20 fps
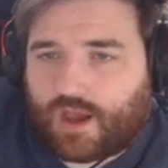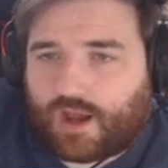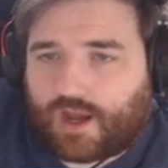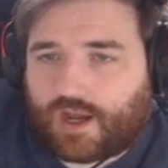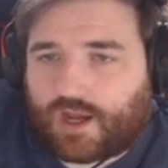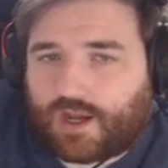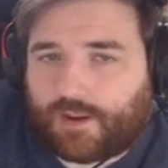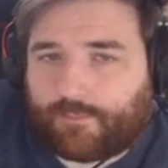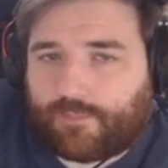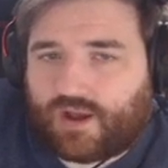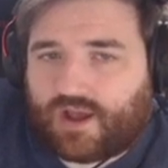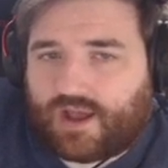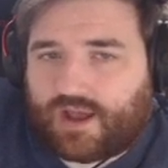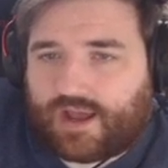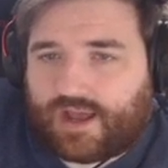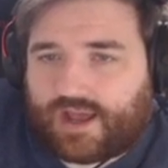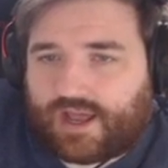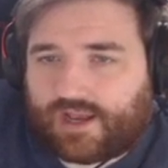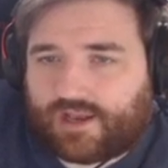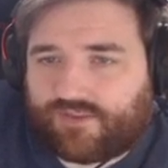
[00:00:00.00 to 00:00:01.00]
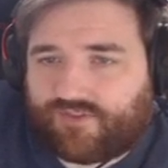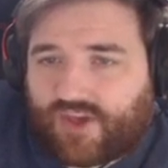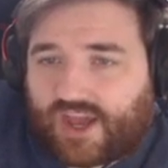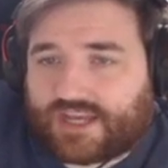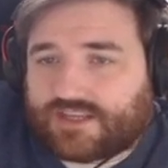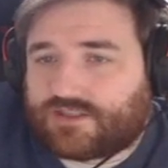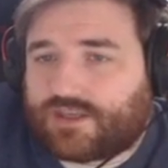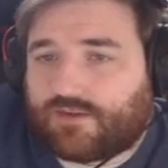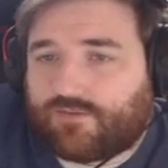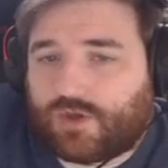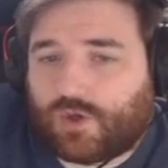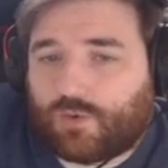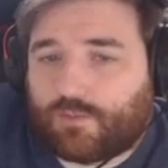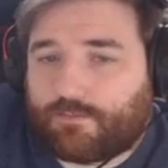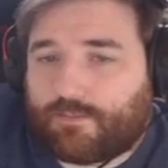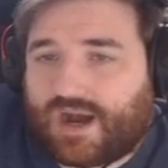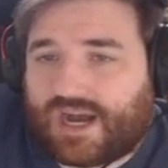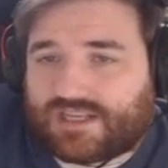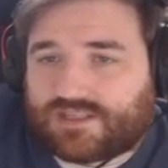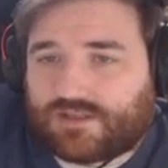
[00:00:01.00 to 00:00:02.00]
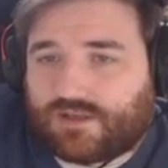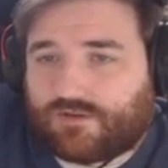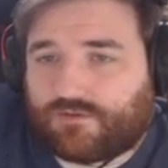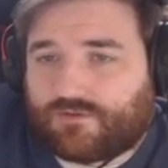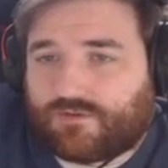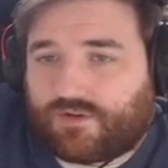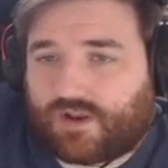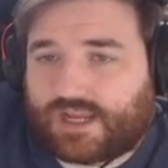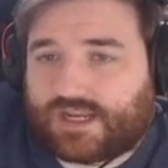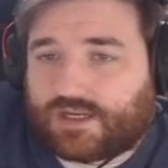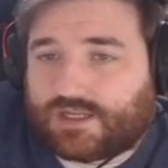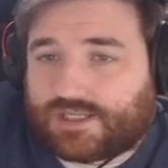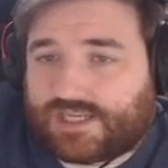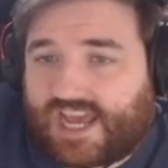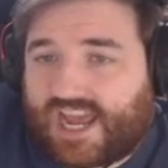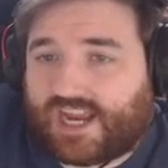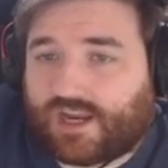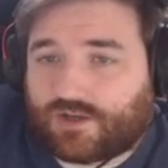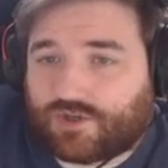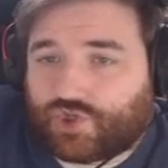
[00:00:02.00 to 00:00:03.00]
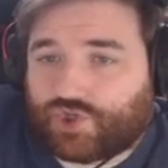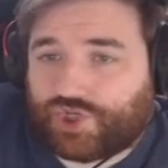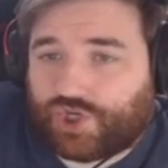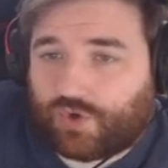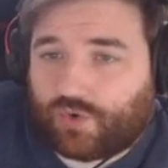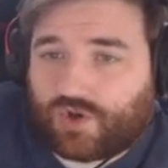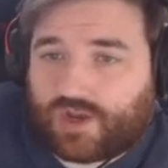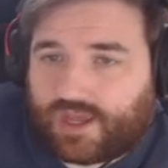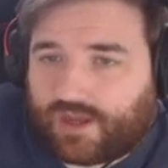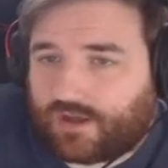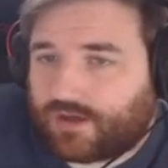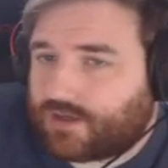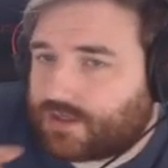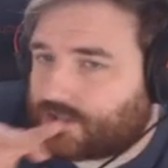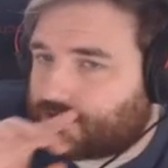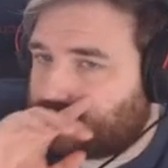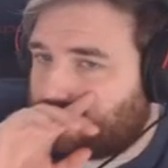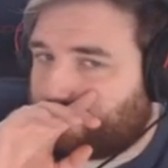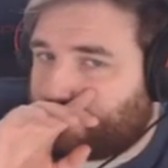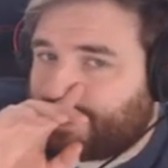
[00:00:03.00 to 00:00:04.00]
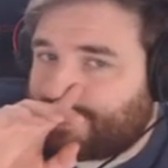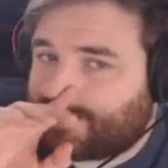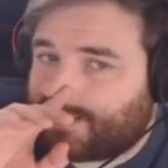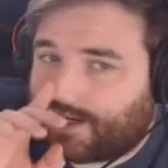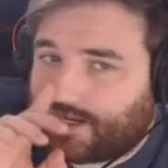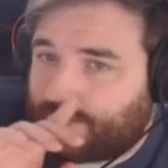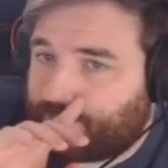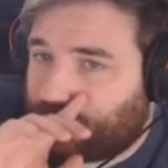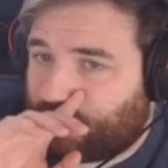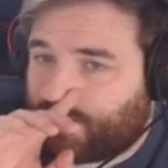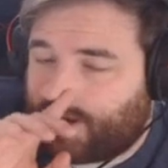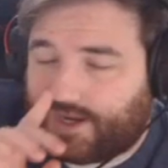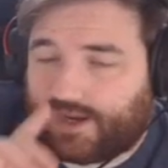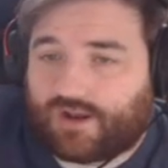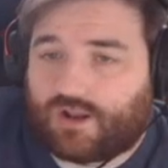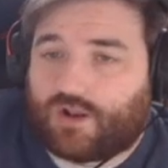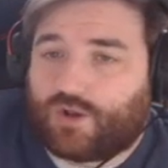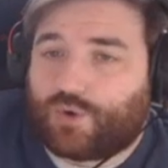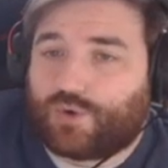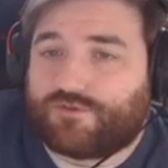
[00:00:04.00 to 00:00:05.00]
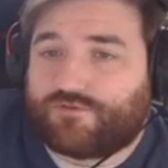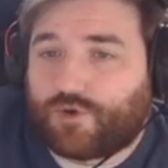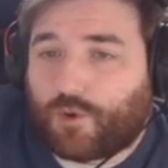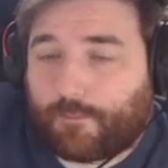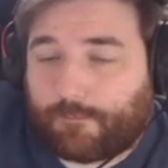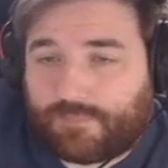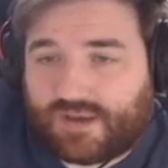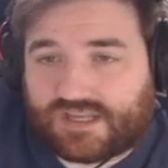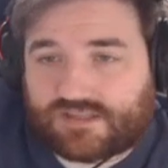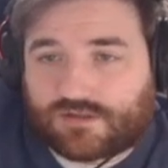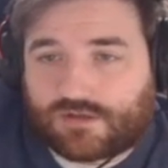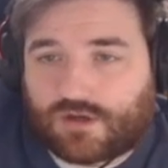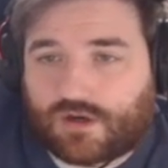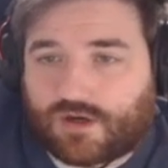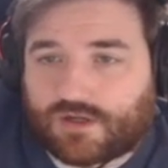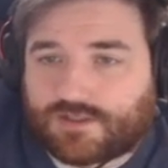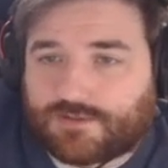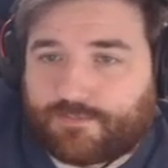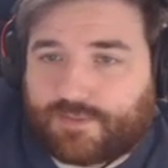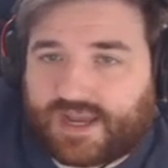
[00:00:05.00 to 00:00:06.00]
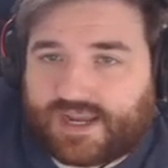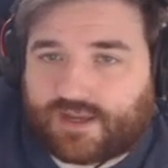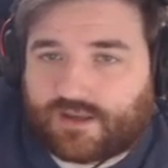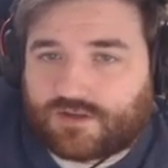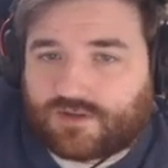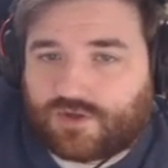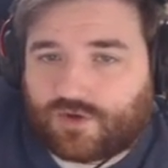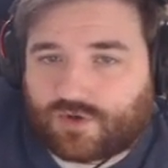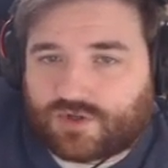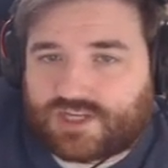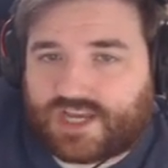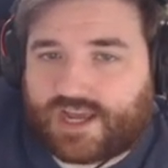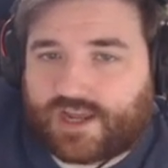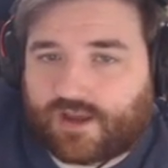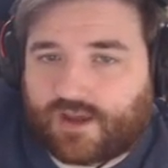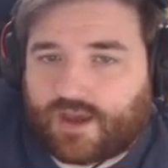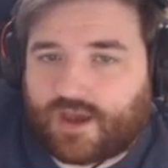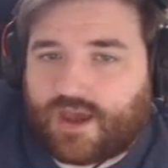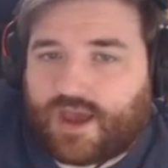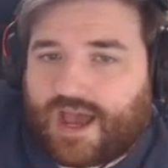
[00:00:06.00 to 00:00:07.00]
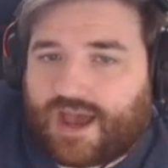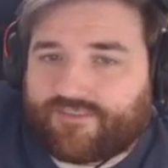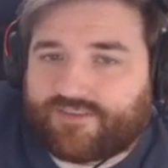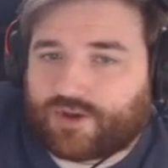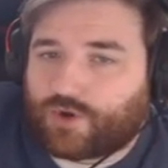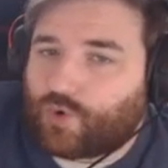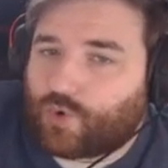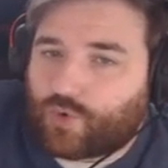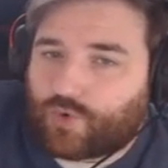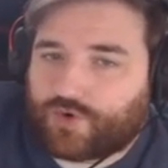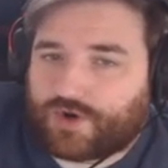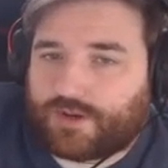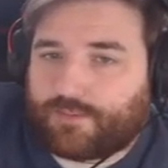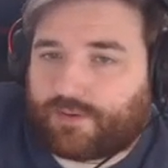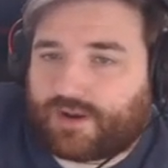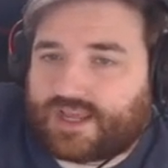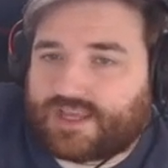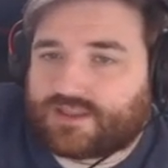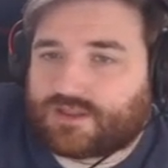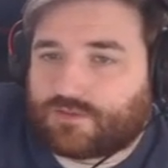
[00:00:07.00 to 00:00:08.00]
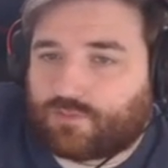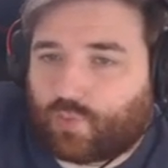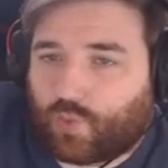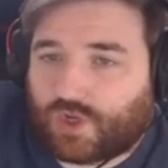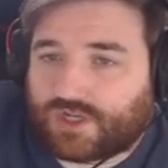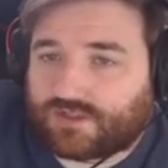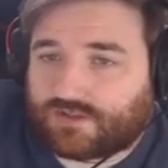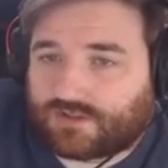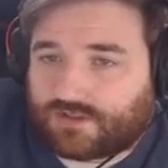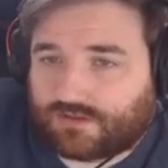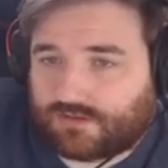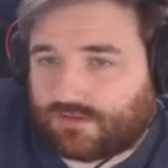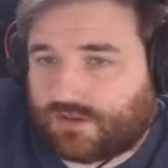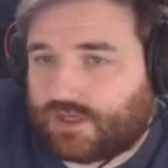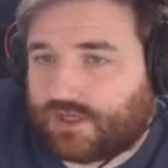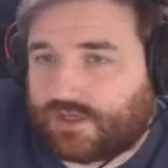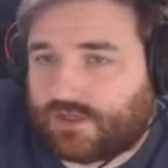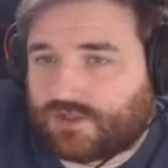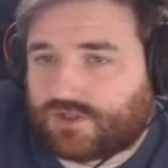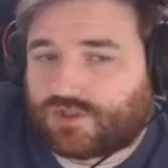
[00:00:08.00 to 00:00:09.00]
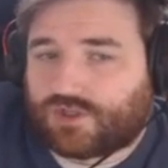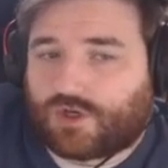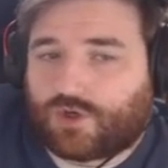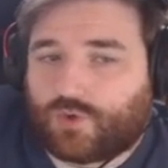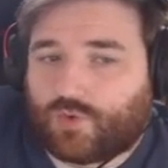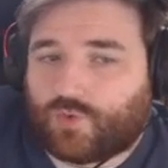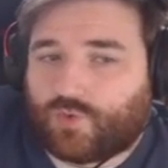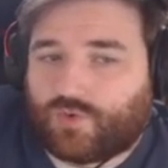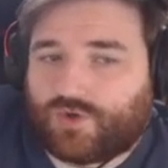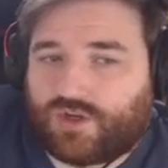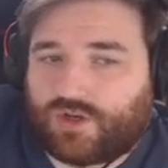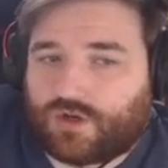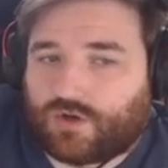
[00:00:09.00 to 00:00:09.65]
And that is giving you massive deck tuning because you're basically putting in a load of your best cards back into your deck, having already played them once. So,